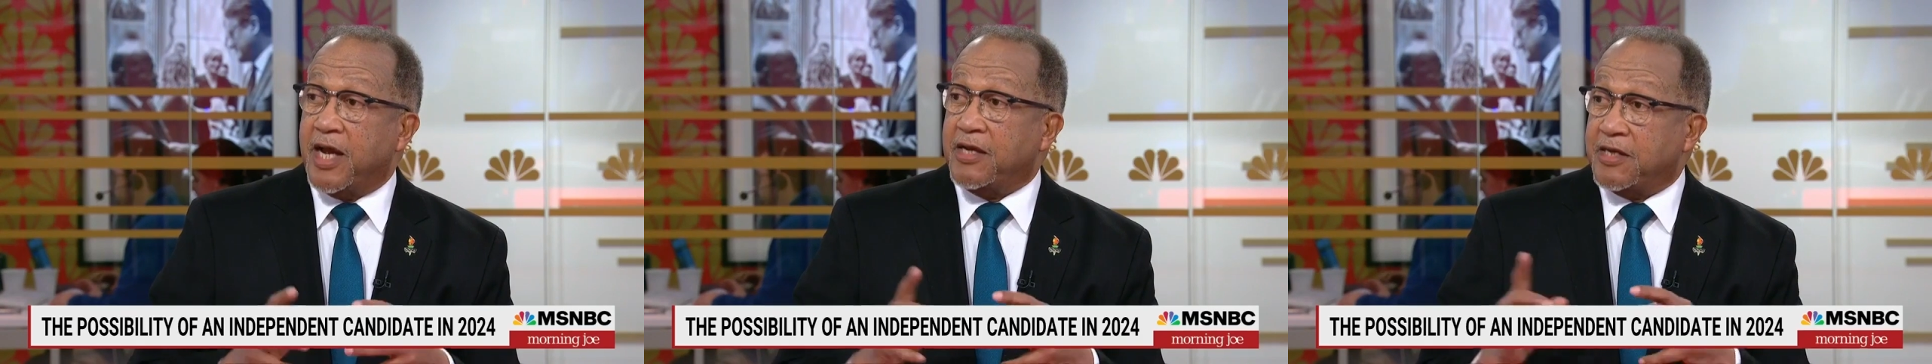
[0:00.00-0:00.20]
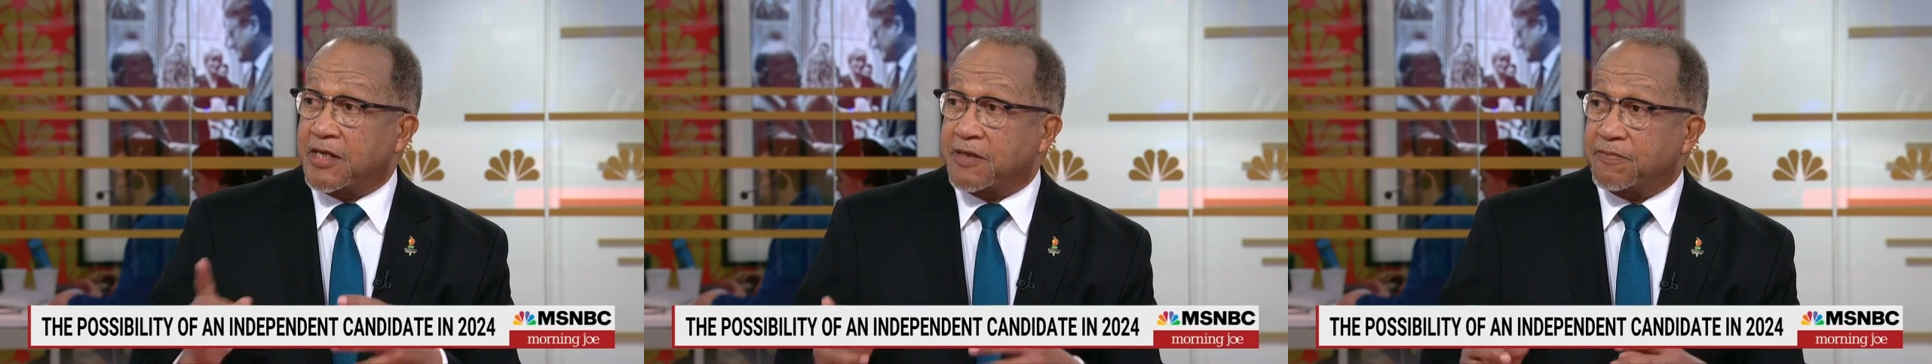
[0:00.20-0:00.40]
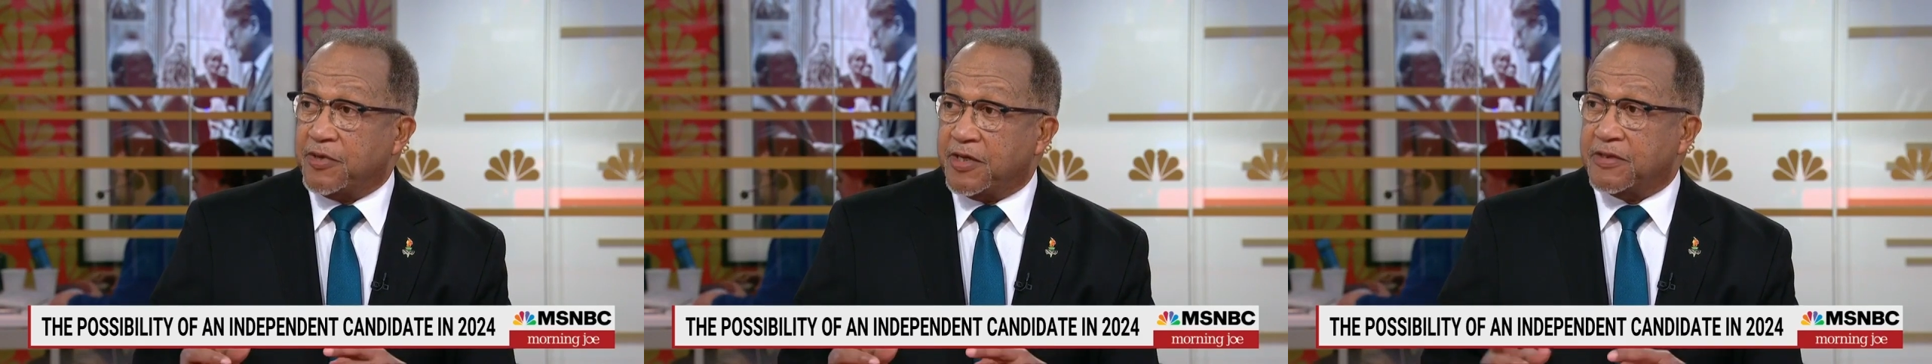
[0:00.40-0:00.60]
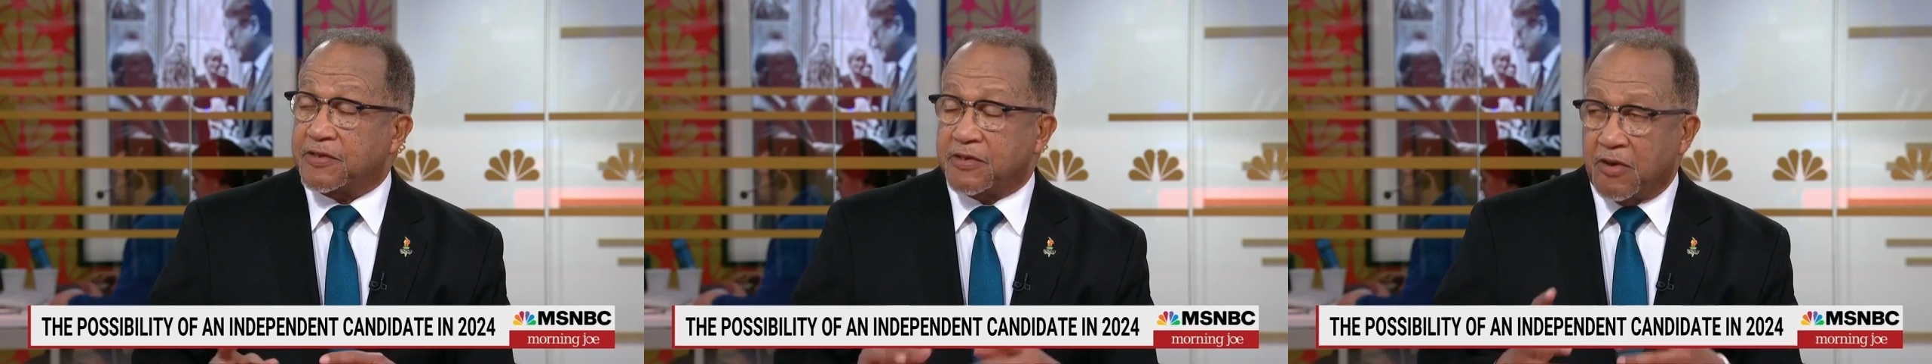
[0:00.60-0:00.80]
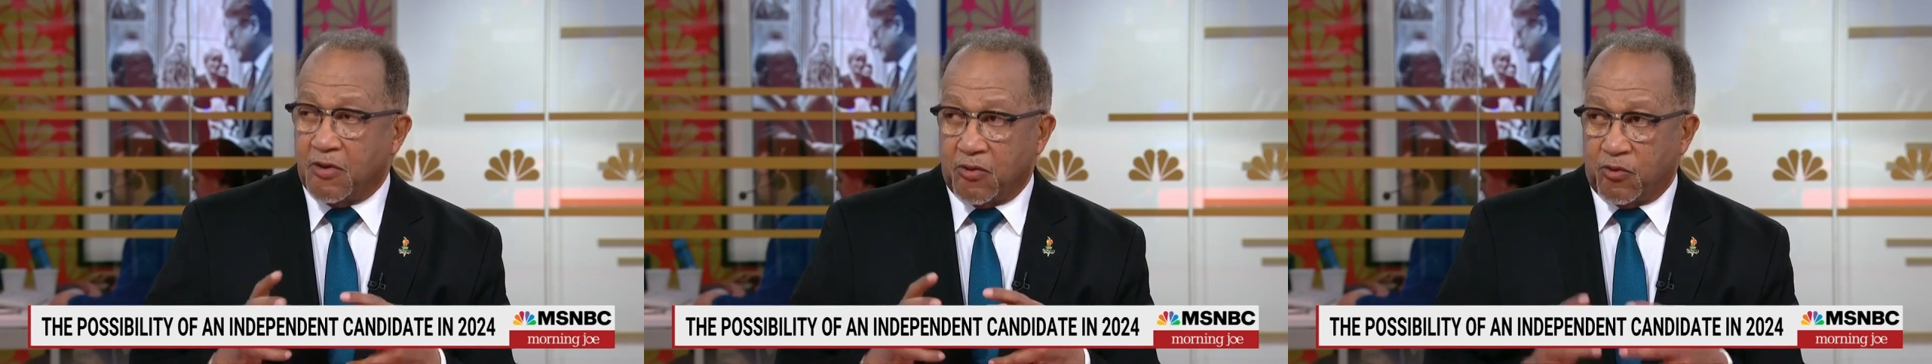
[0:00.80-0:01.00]
and
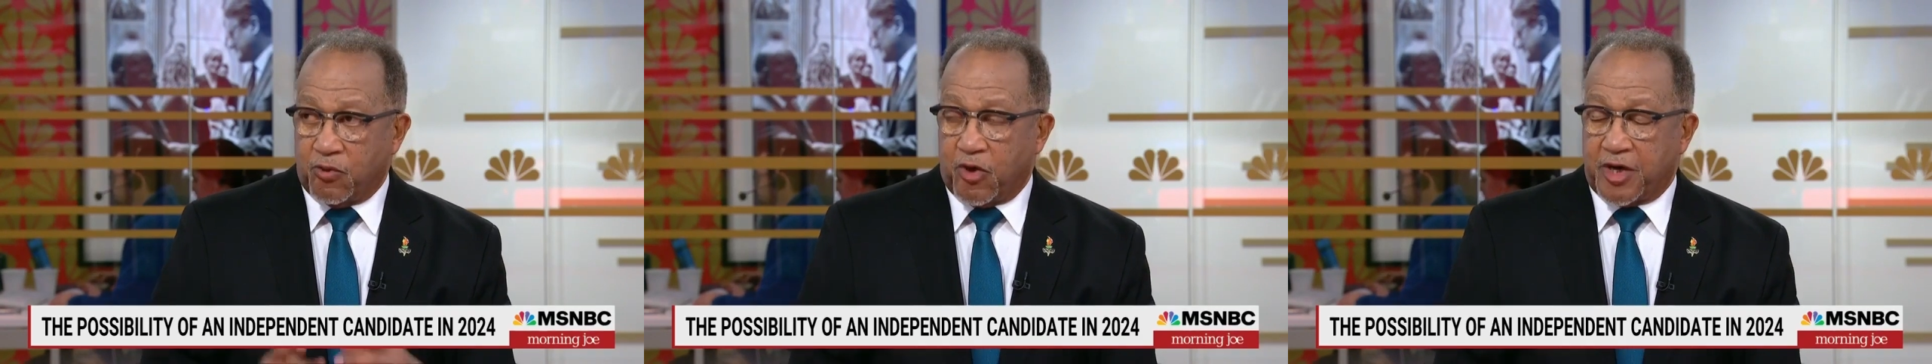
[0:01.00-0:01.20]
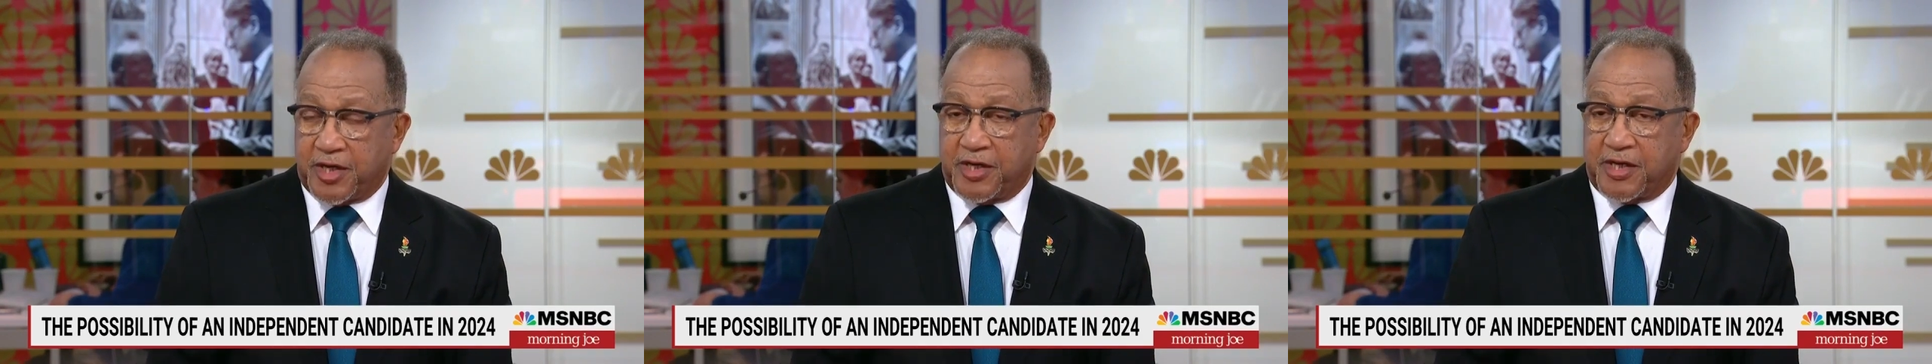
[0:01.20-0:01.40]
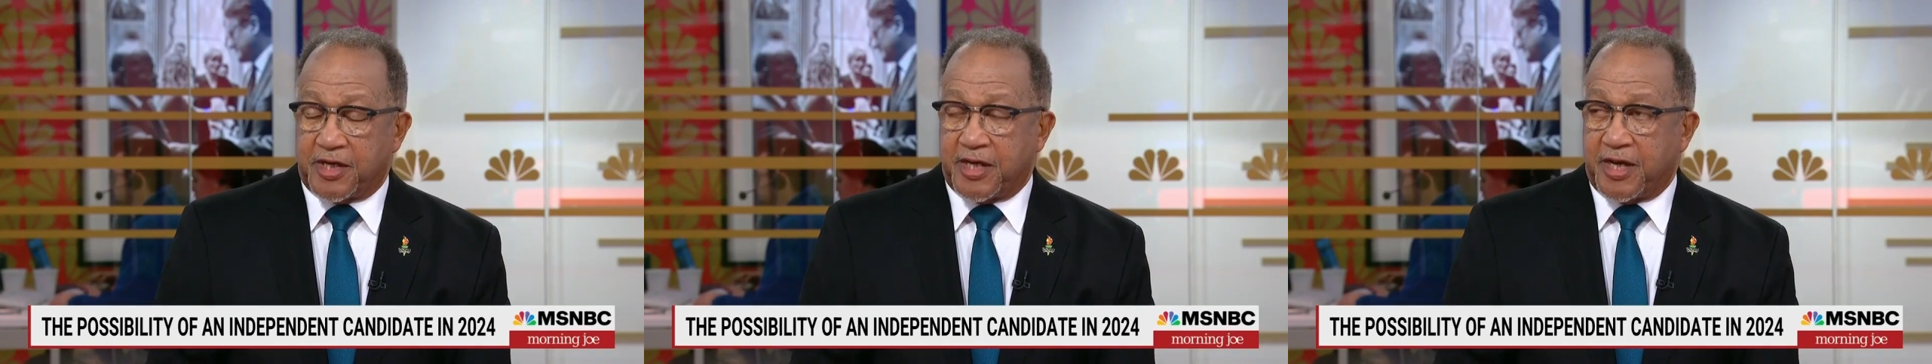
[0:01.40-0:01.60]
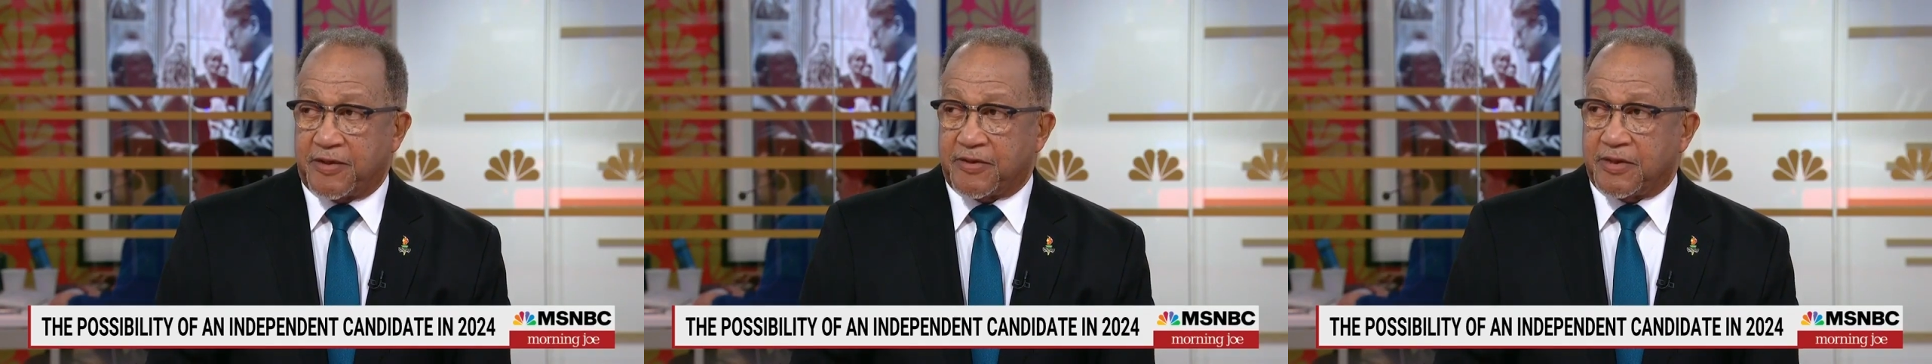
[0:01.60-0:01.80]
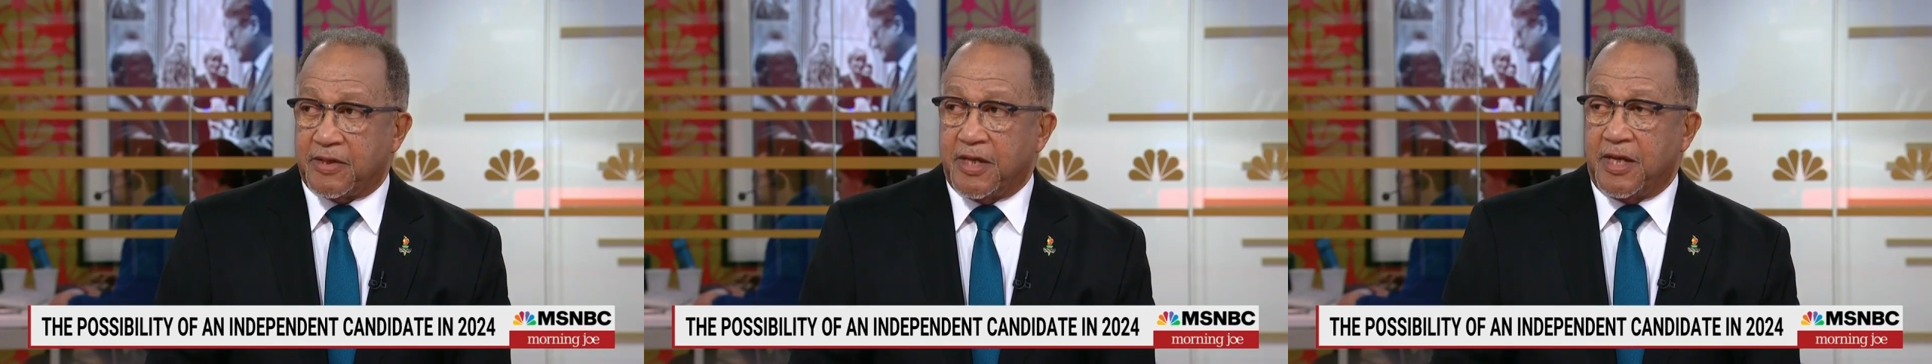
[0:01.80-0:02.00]
independents working
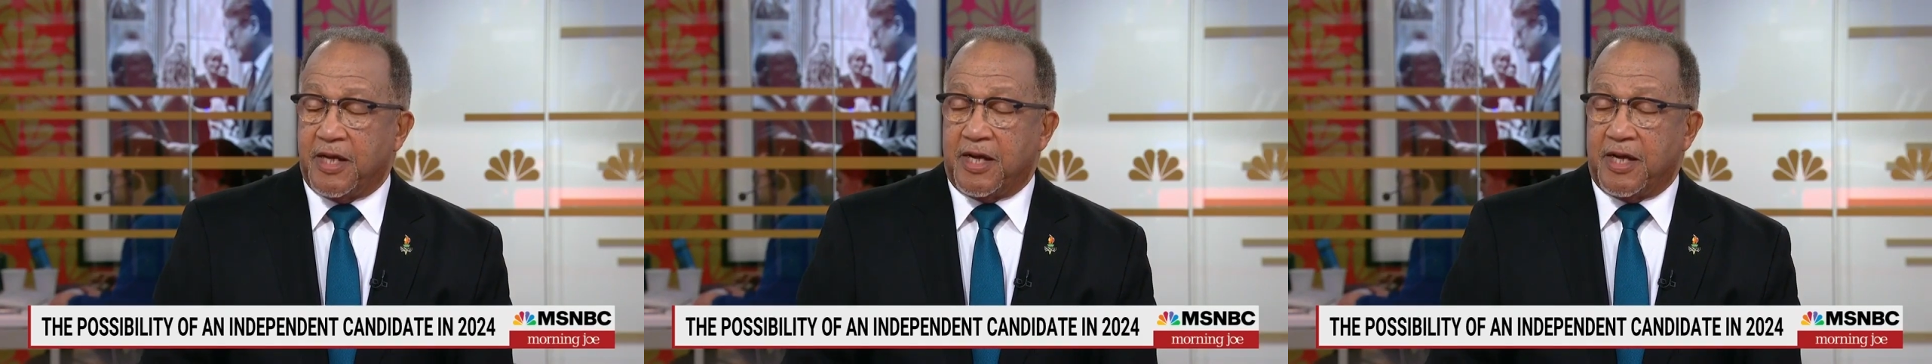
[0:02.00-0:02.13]
together.